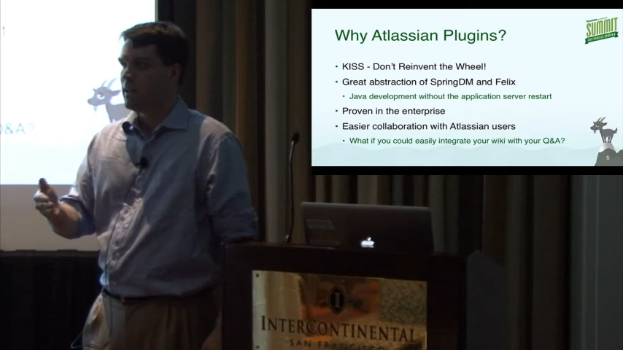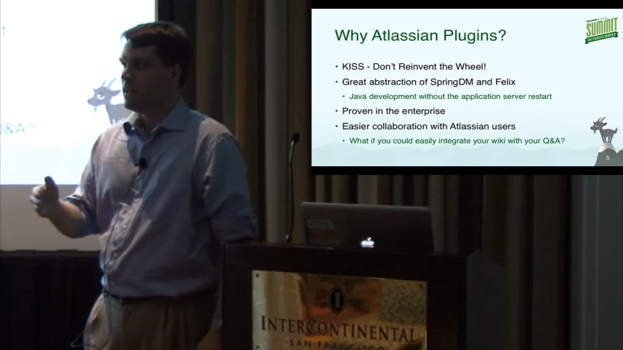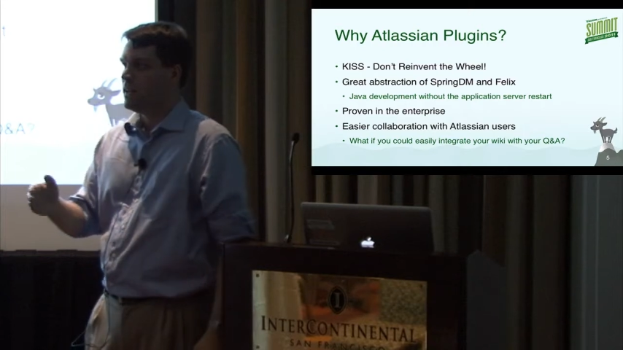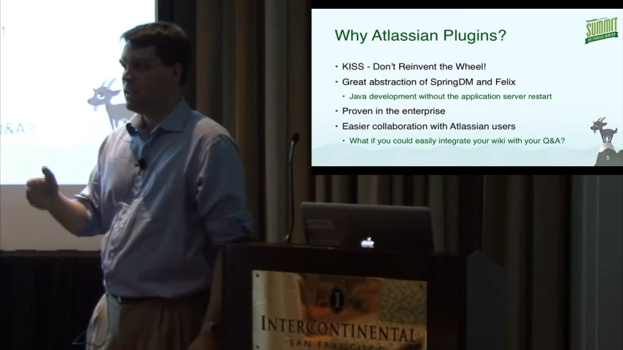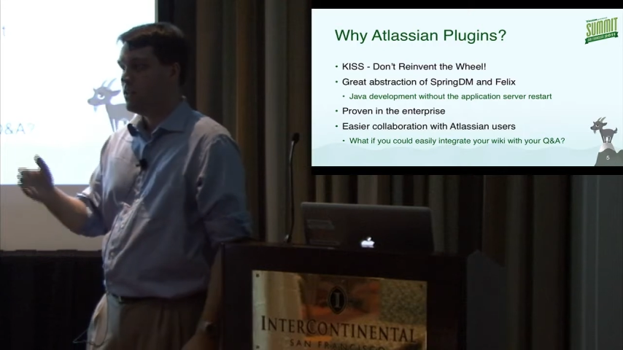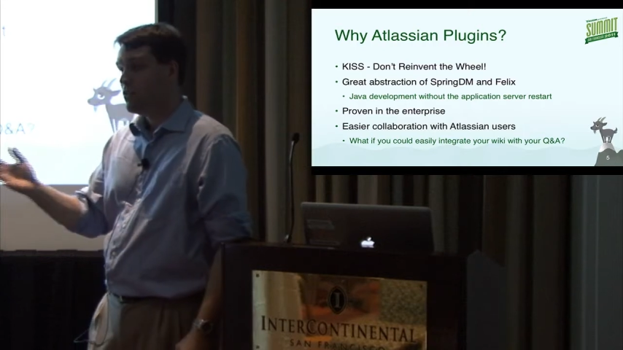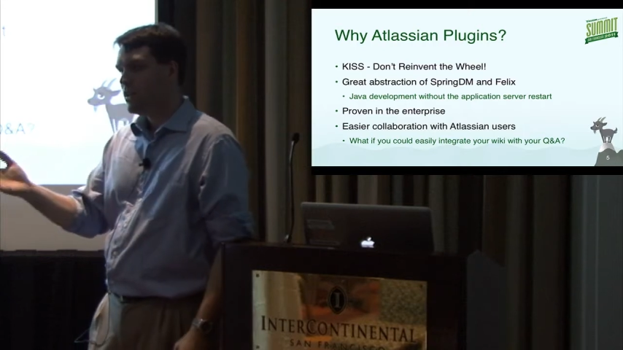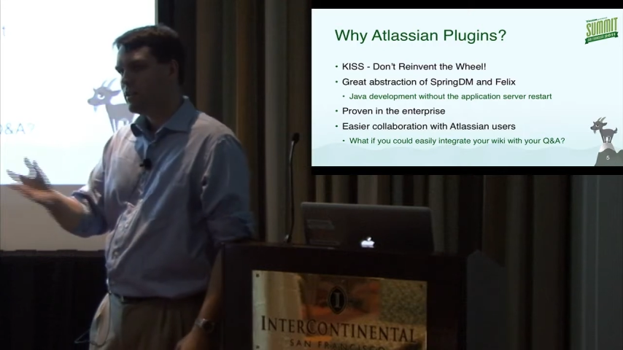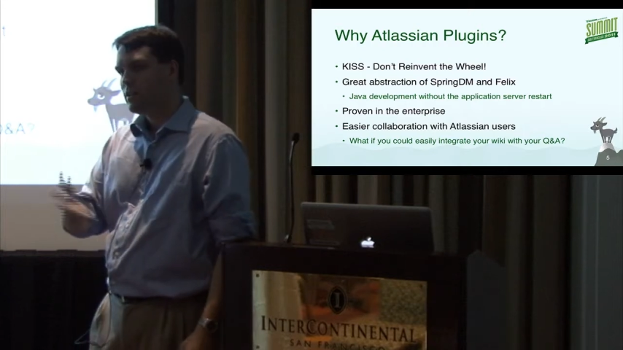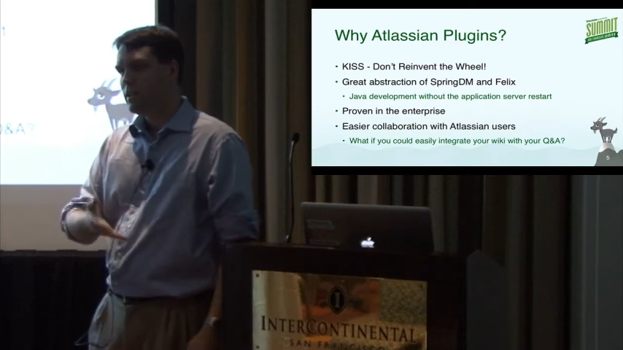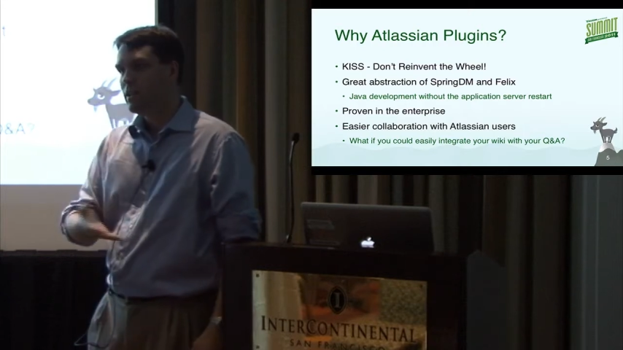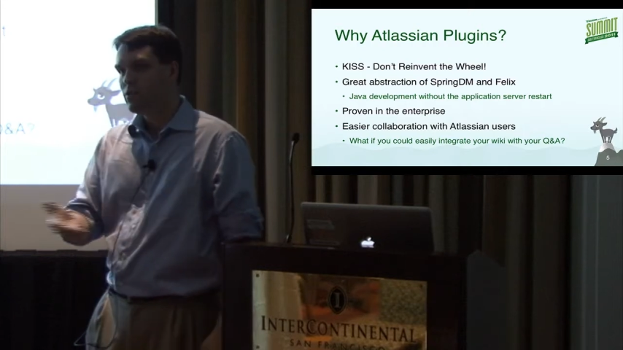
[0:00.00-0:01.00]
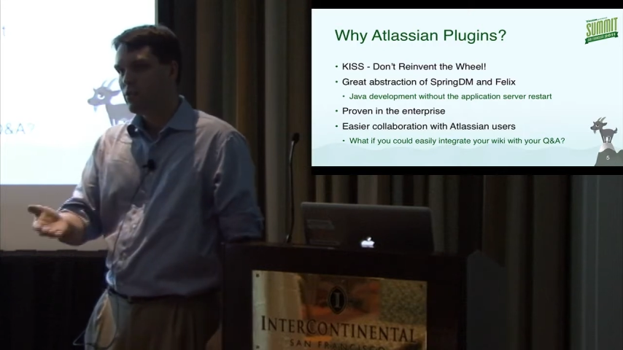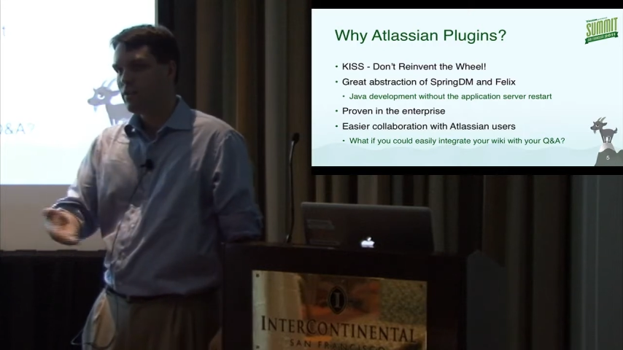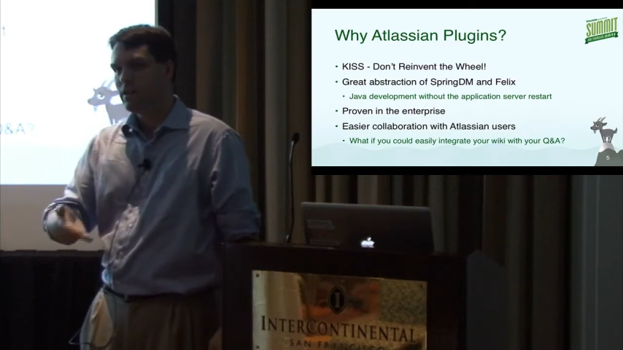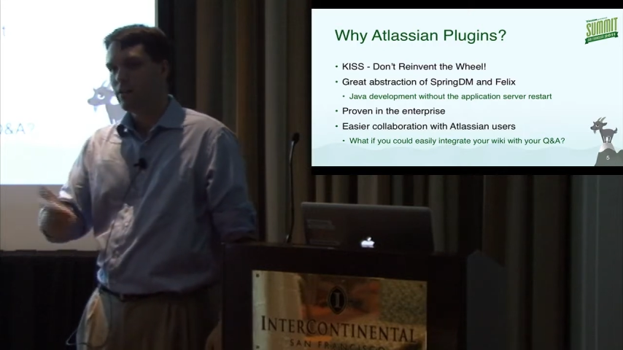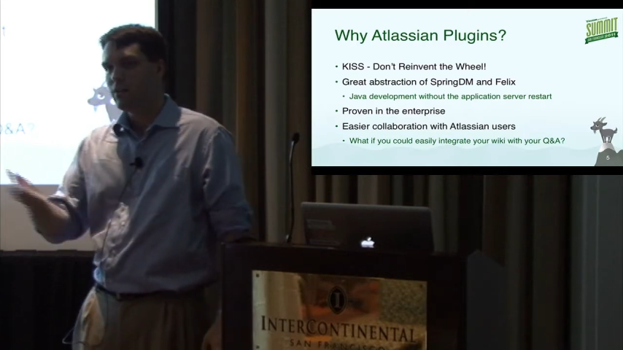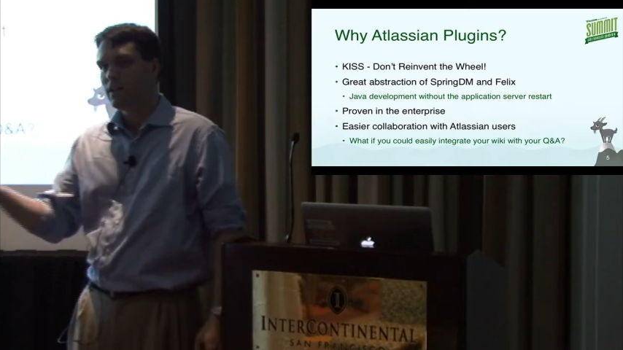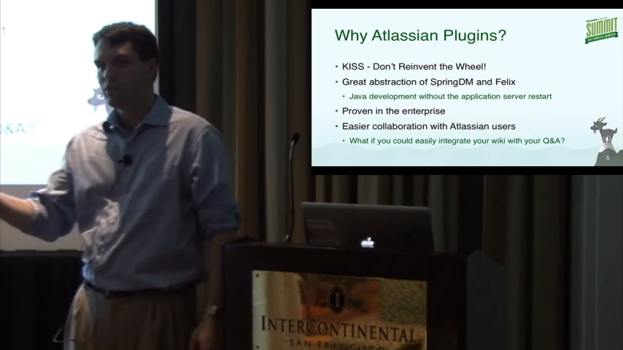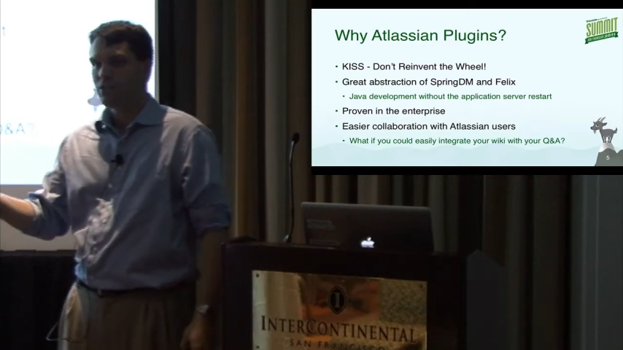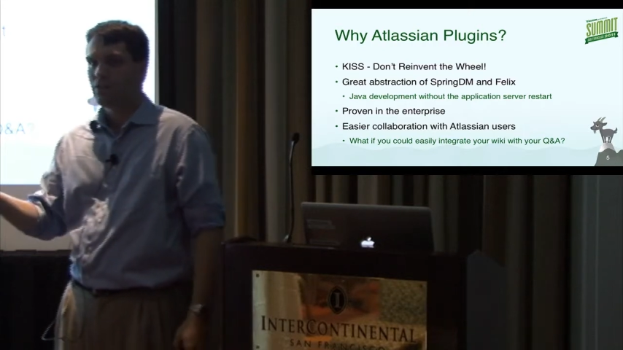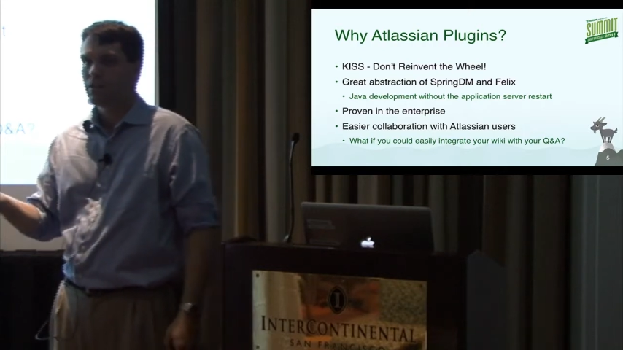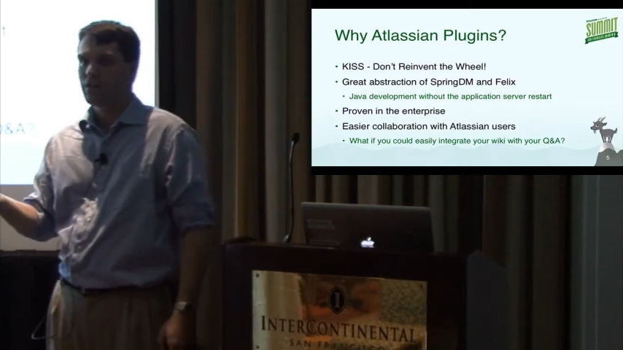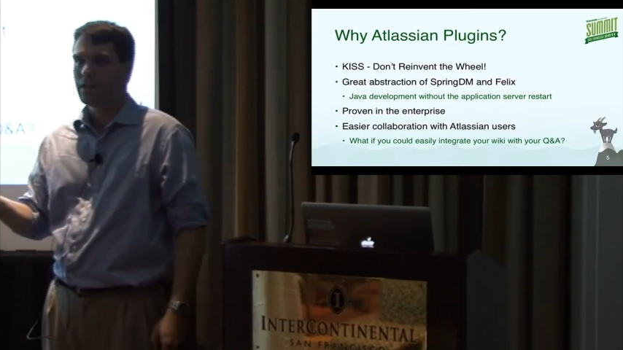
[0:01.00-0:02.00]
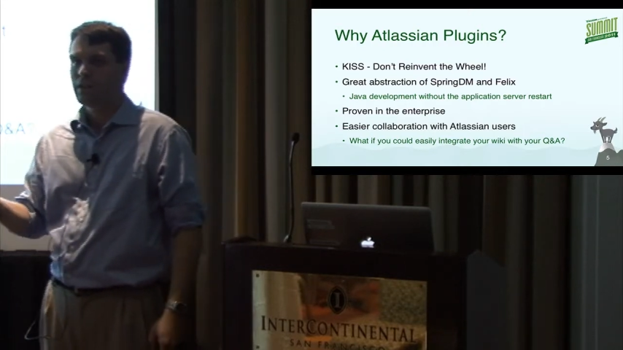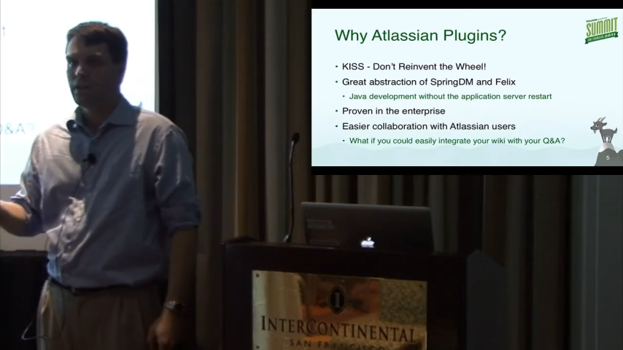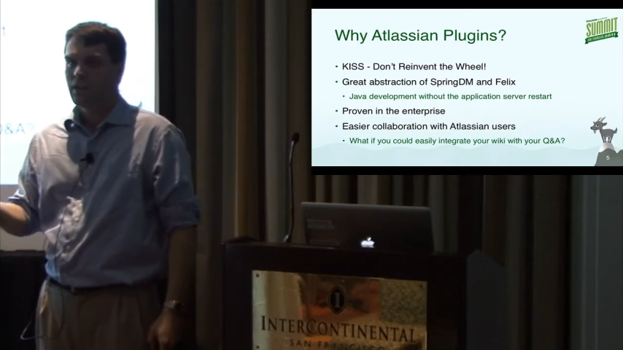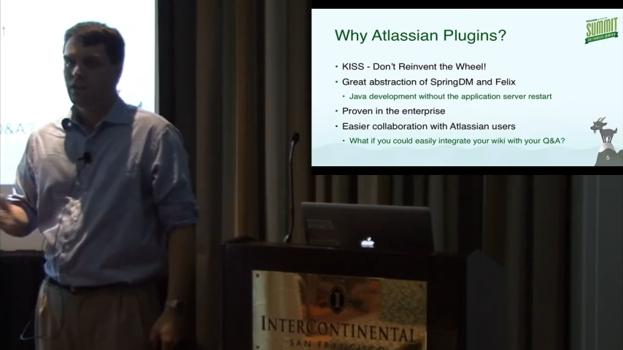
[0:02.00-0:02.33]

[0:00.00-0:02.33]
and either internally or externally,